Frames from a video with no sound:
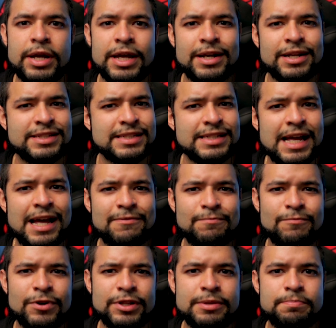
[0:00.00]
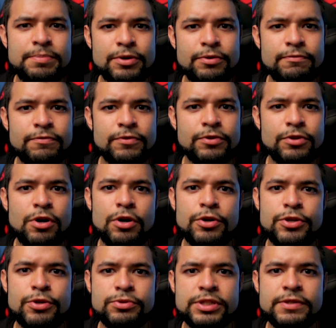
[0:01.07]
and it's not really built for long
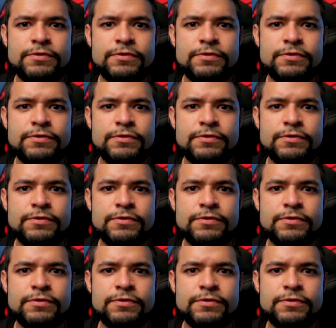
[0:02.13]
use